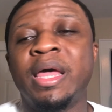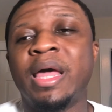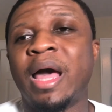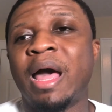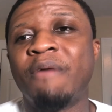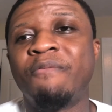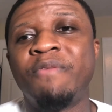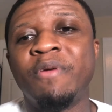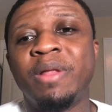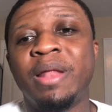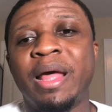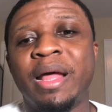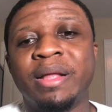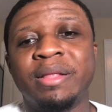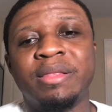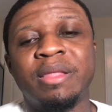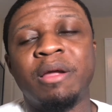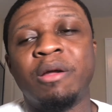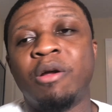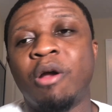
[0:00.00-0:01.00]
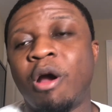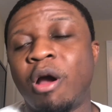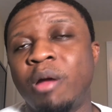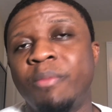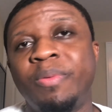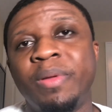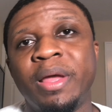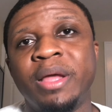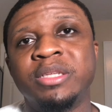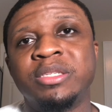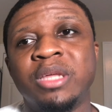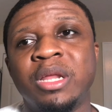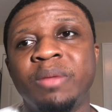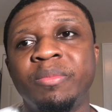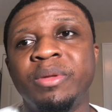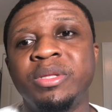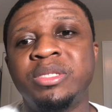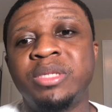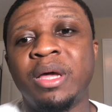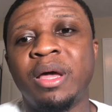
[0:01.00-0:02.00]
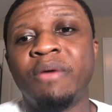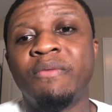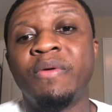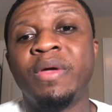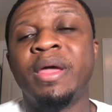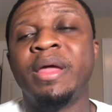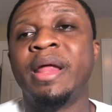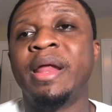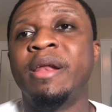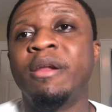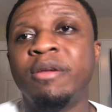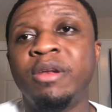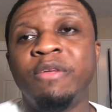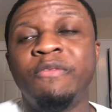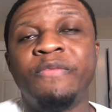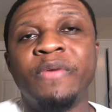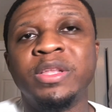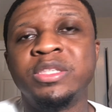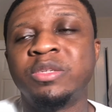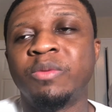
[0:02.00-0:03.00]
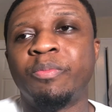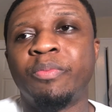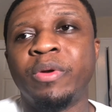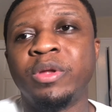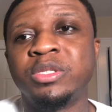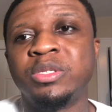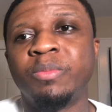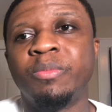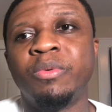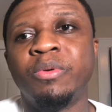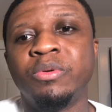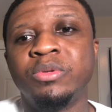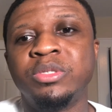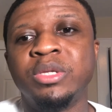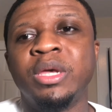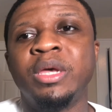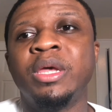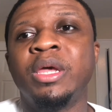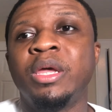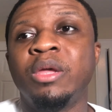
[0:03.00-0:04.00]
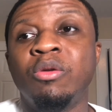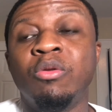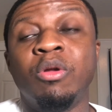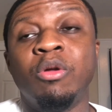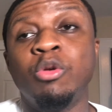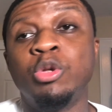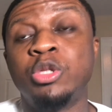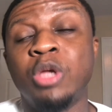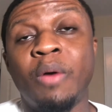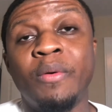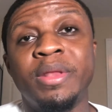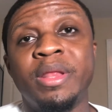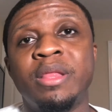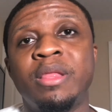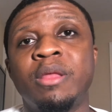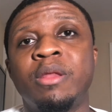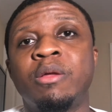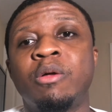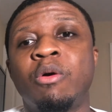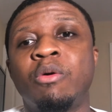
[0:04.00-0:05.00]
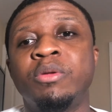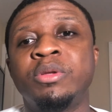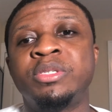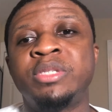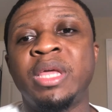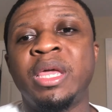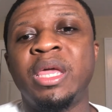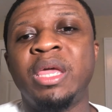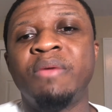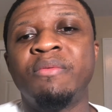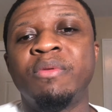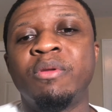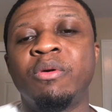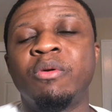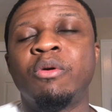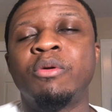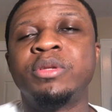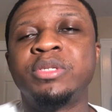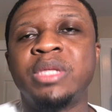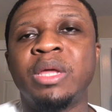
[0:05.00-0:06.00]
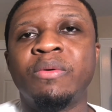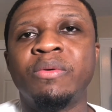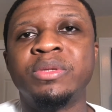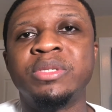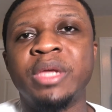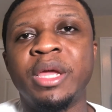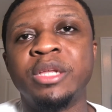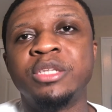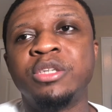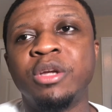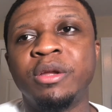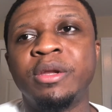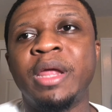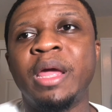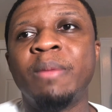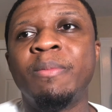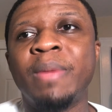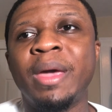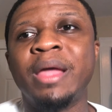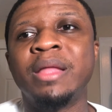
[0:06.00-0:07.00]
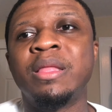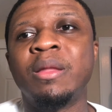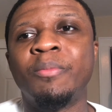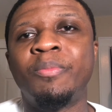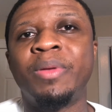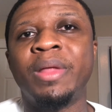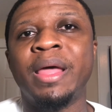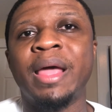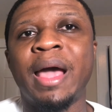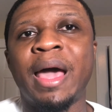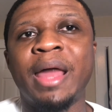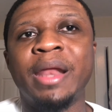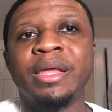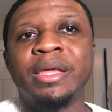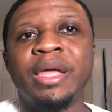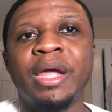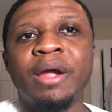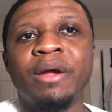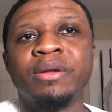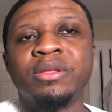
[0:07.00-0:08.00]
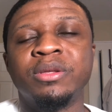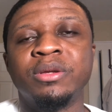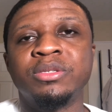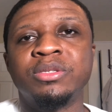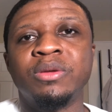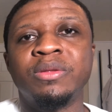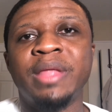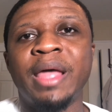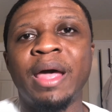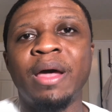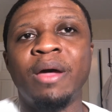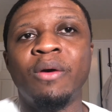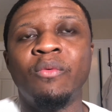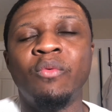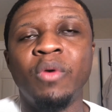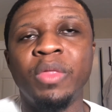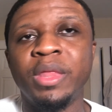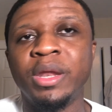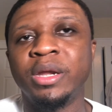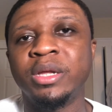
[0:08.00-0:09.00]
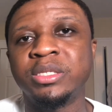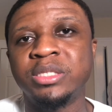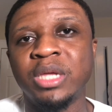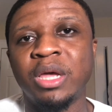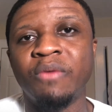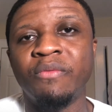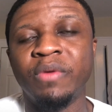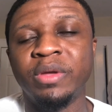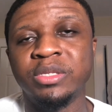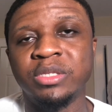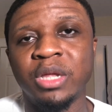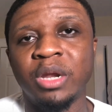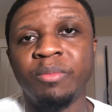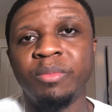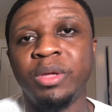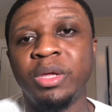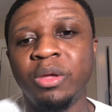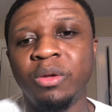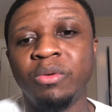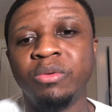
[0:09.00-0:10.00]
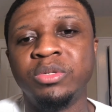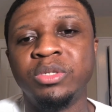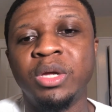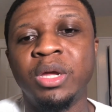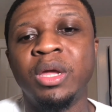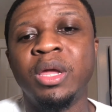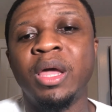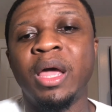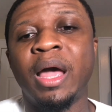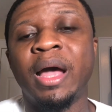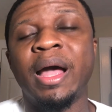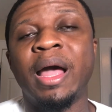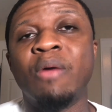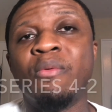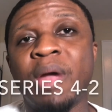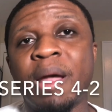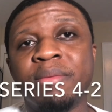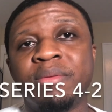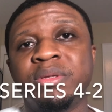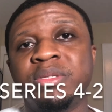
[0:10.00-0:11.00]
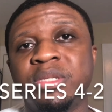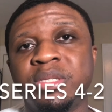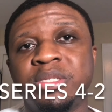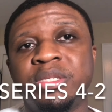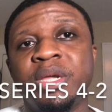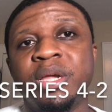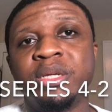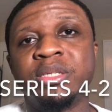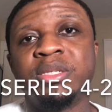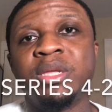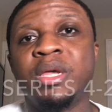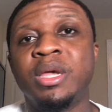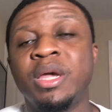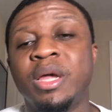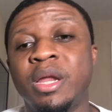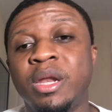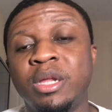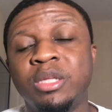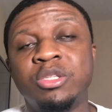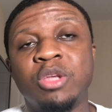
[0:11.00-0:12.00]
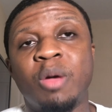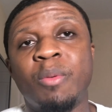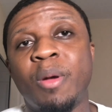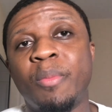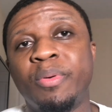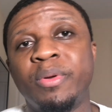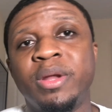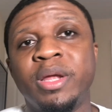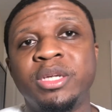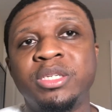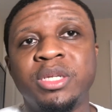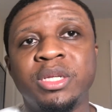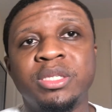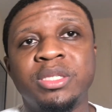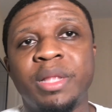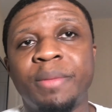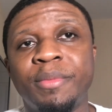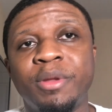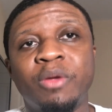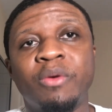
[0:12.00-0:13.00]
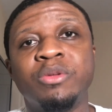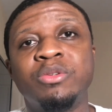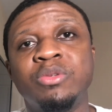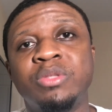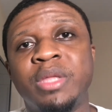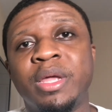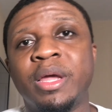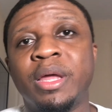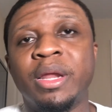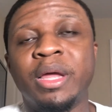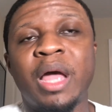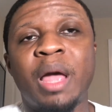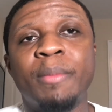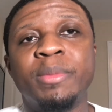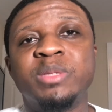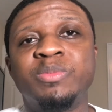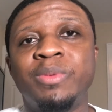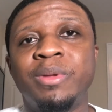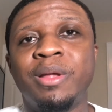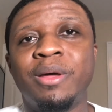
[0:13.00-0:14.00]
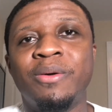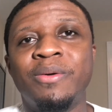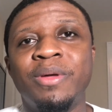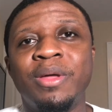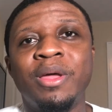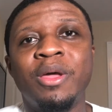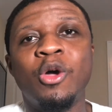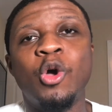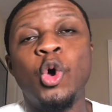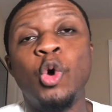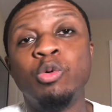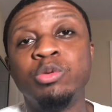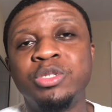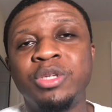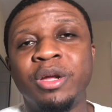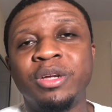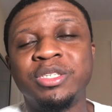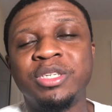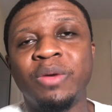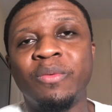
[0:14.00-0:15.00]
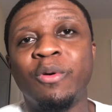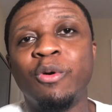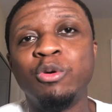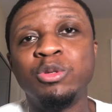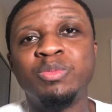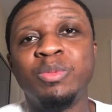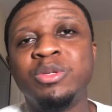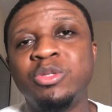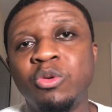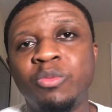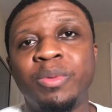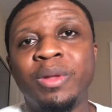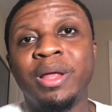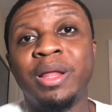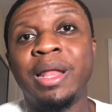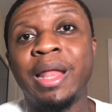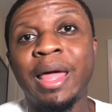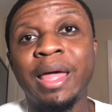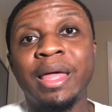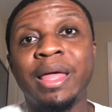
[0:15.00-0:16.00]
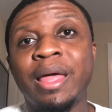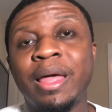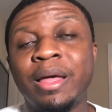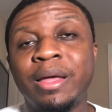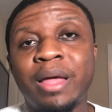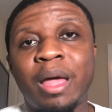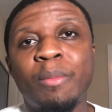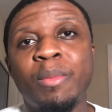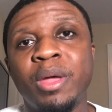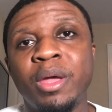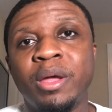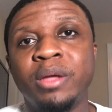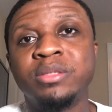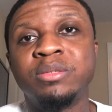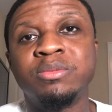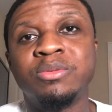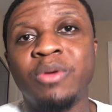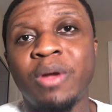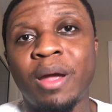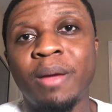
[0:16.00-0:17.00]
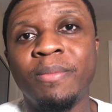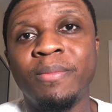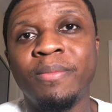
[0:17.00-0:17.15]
I feel like their guard play is going to be tough, and their defensive principles. You know, you saw what they did to Golden State. Even though Golden State was injured, they made them play out of character. So that win in itself is going to be huge. I got Raptors in 6. These are all my predictions. Let me know what you think in the comments below. Hoops Junction, where Hoops meets Hoopla. Like, comment, subscribe.